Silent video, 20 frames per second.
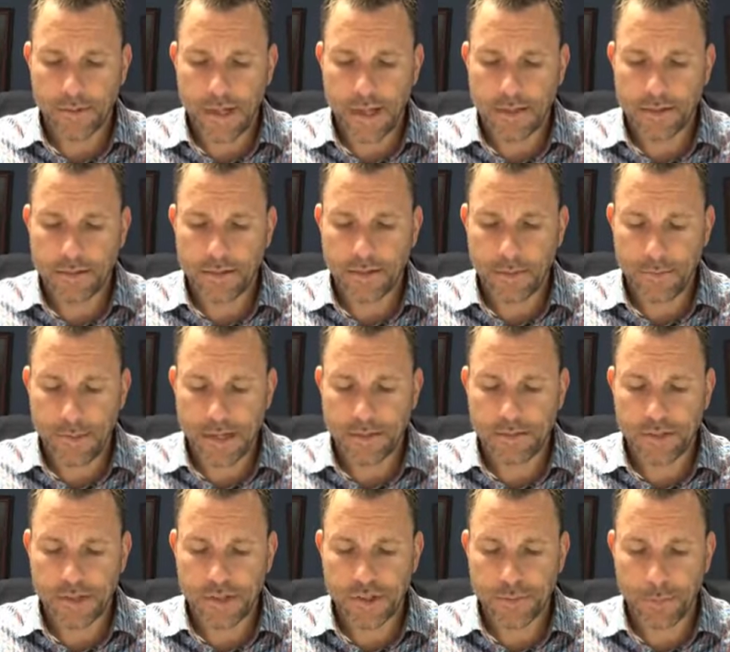since the
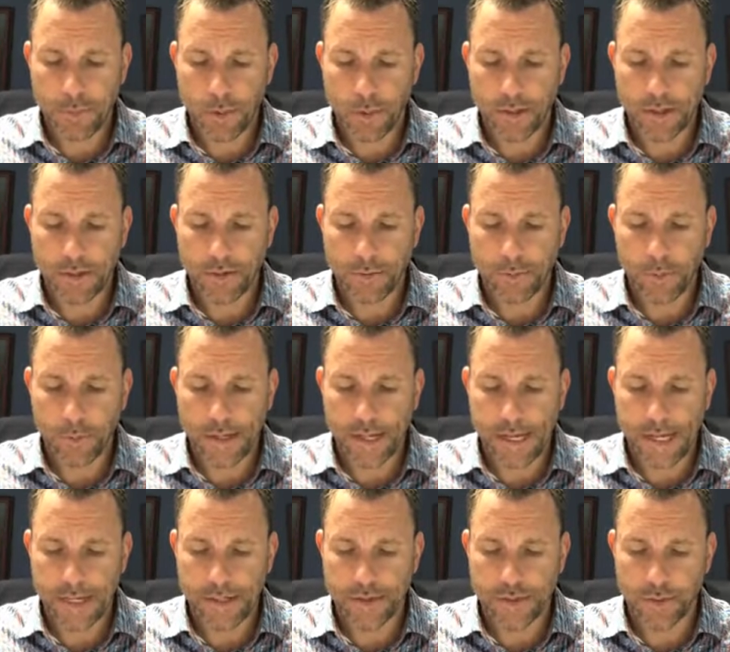message spoken through
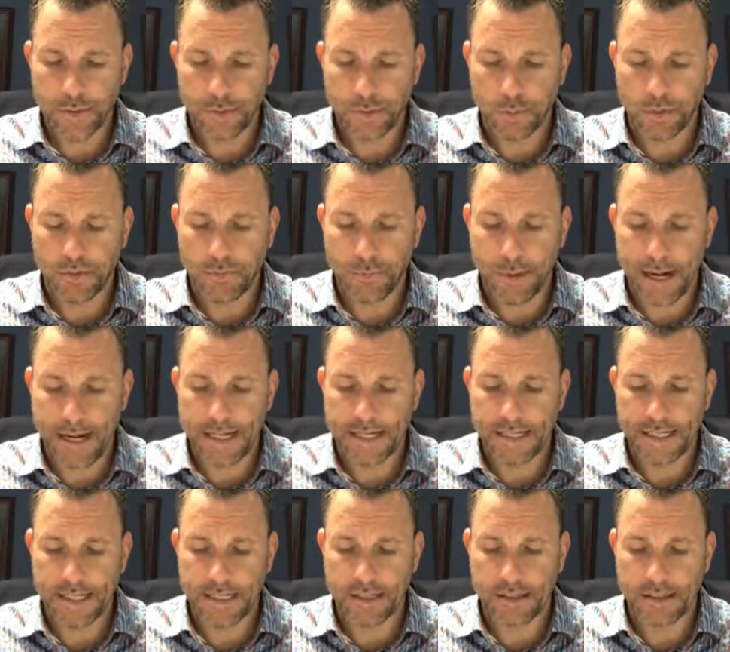angels was
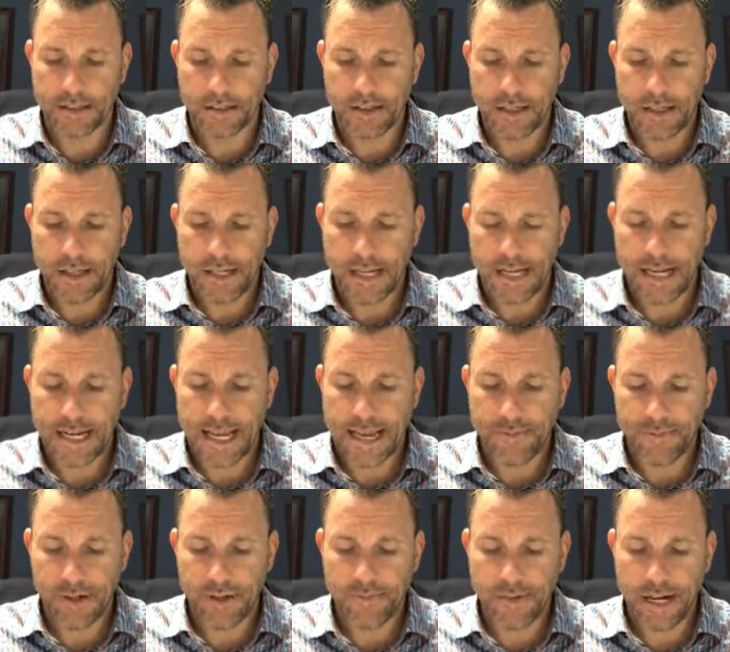binding, and
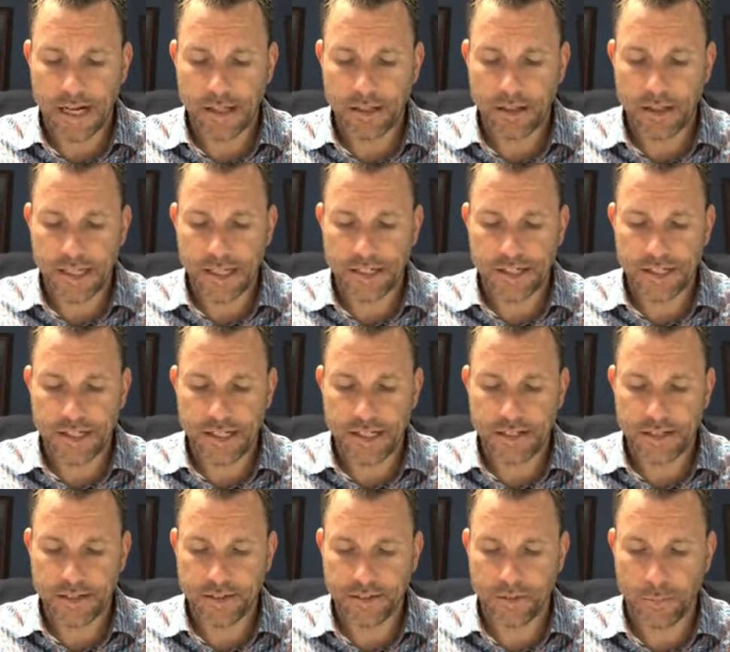every violation
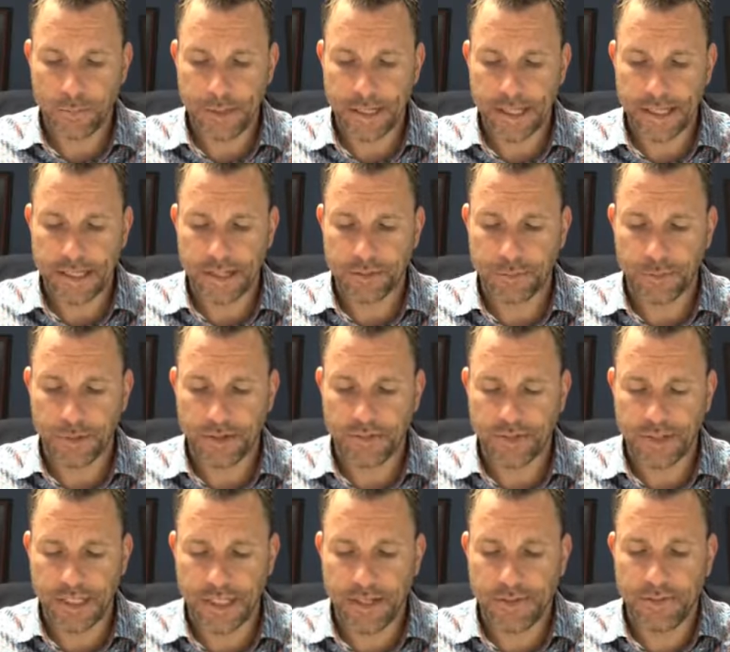and disobedience
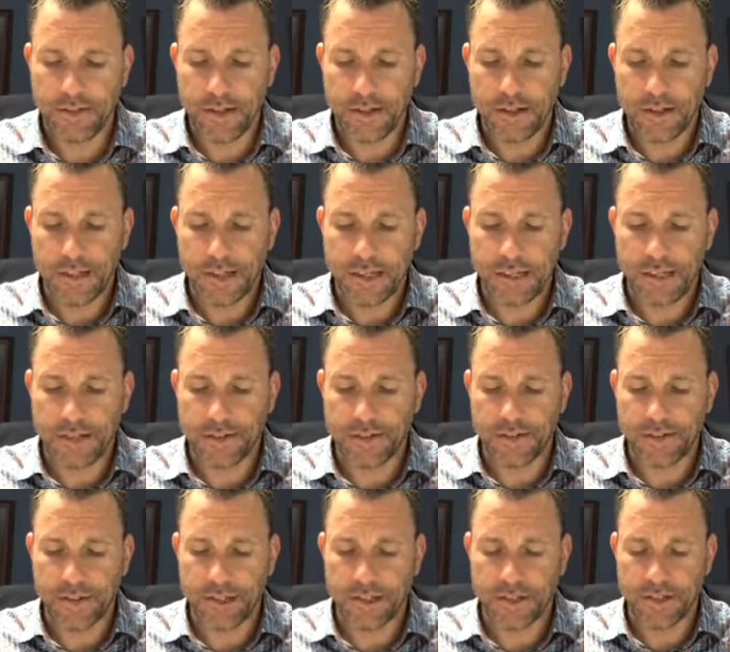received
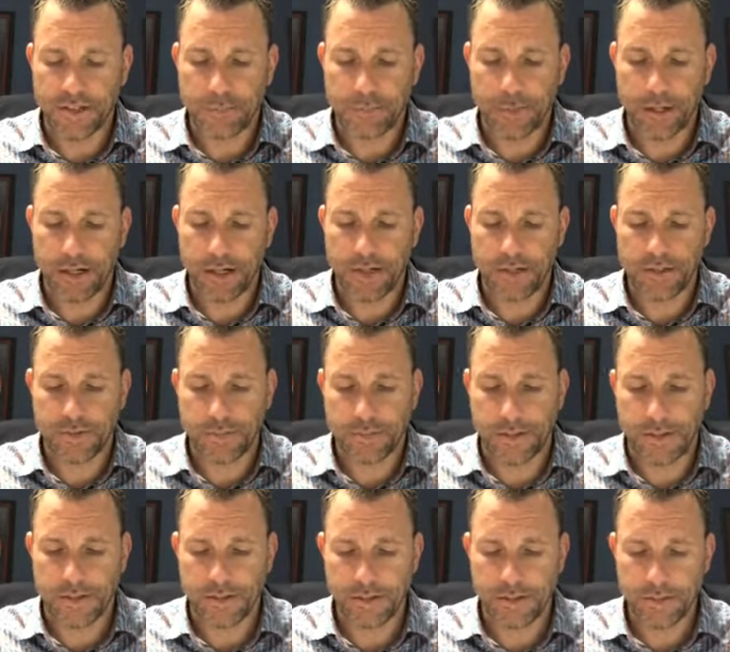its just
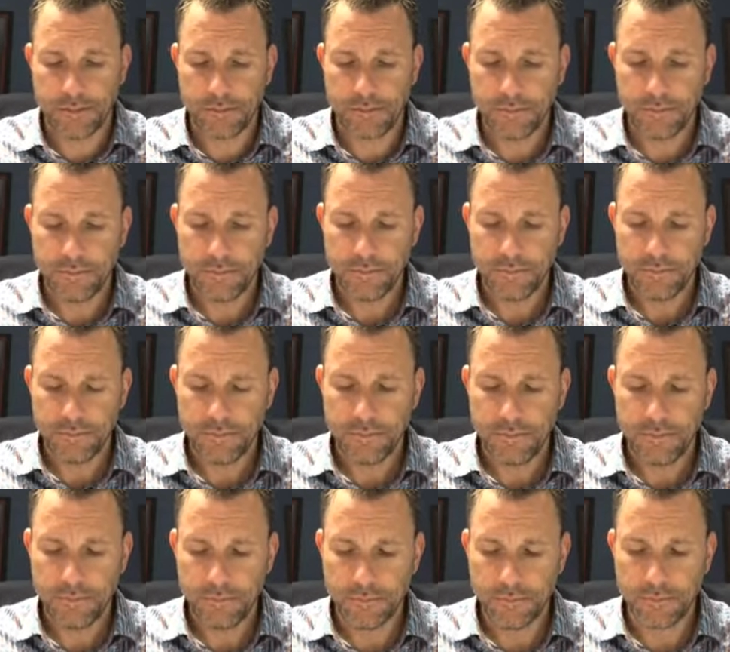punishment,
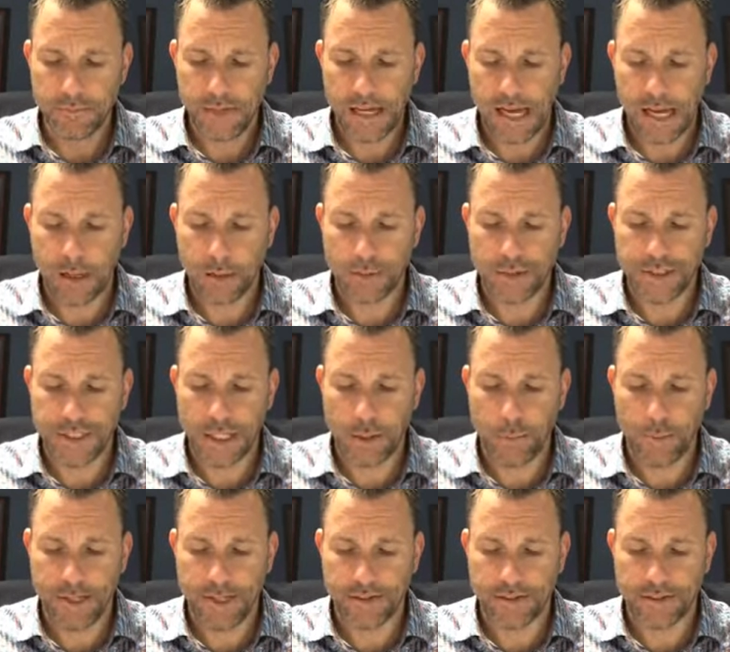how
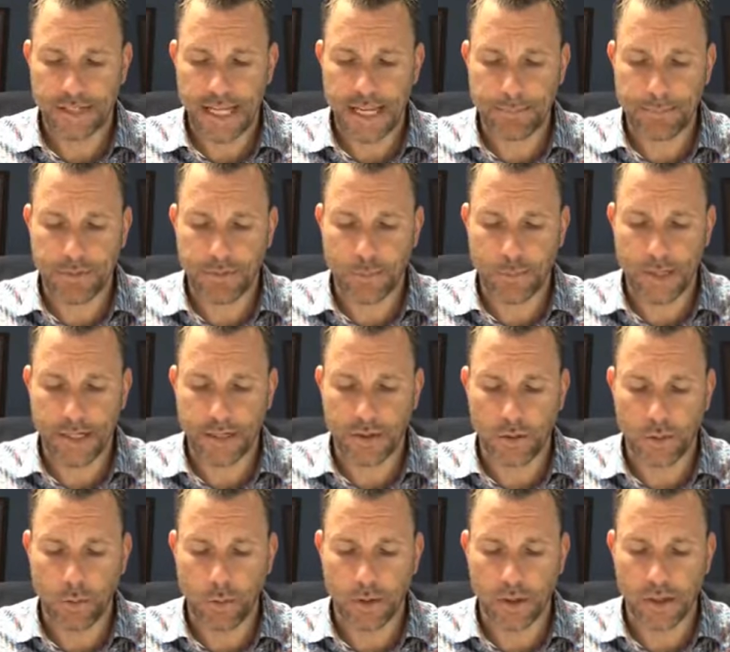shall we escape if we
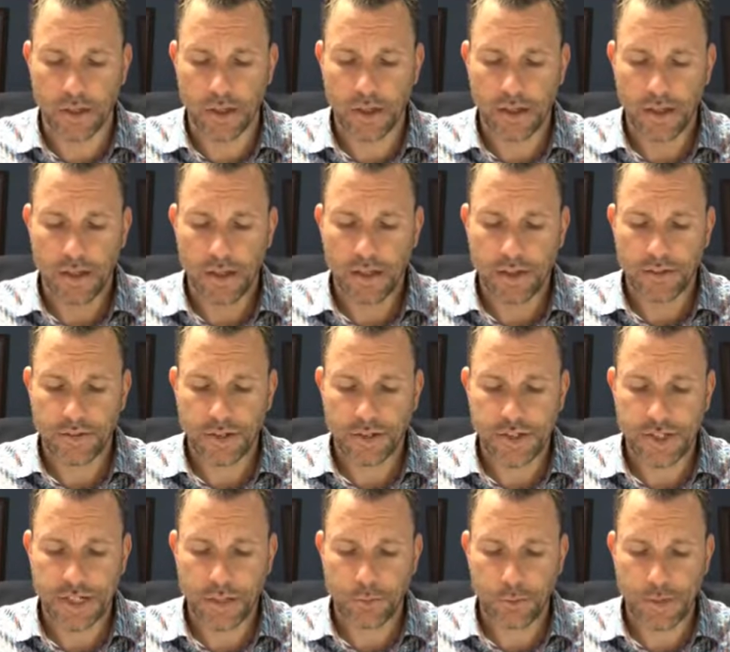ignore
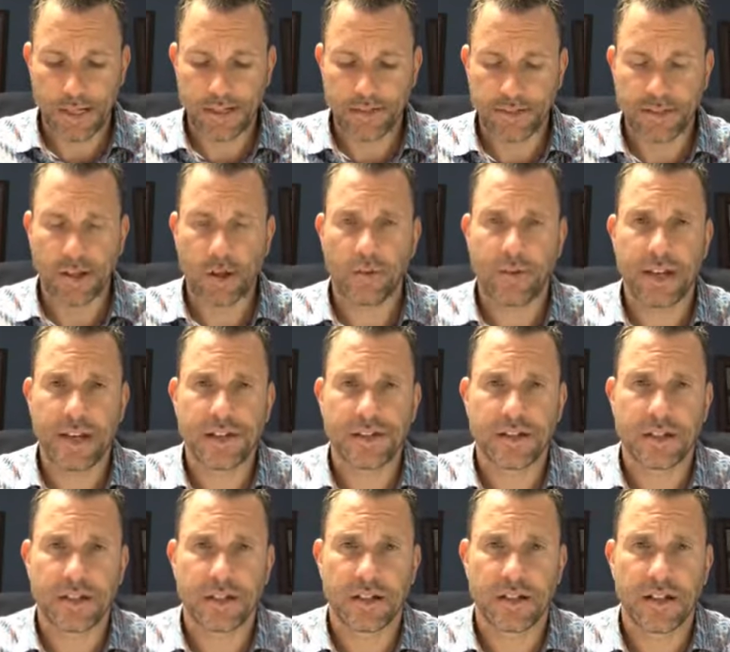such a great
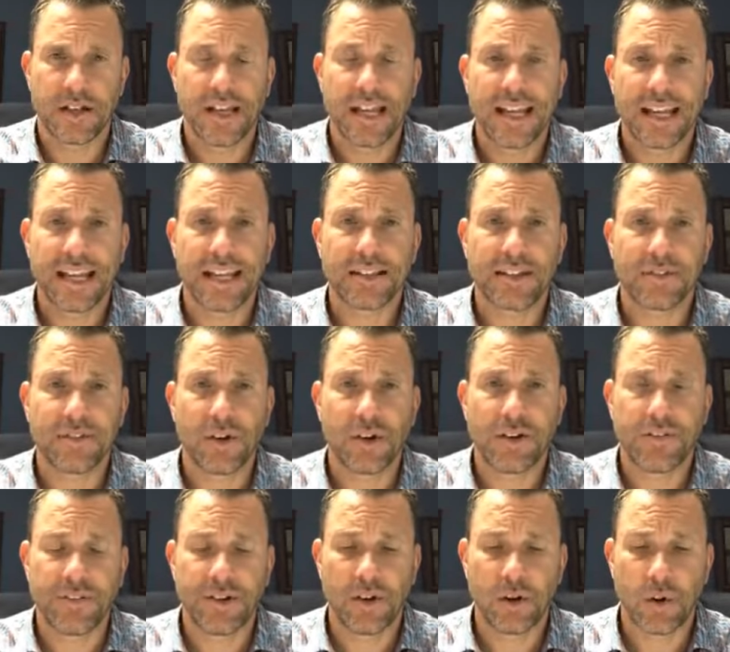salvation? It's a
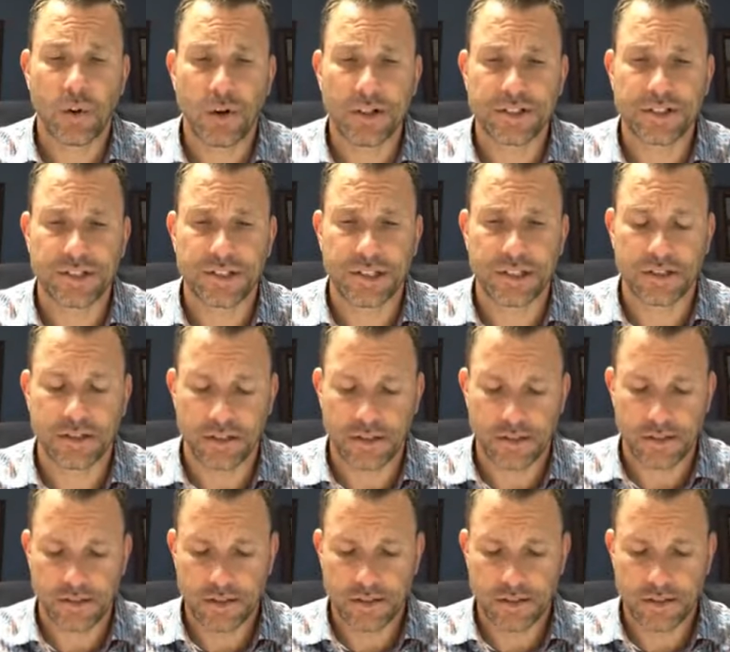very fair question.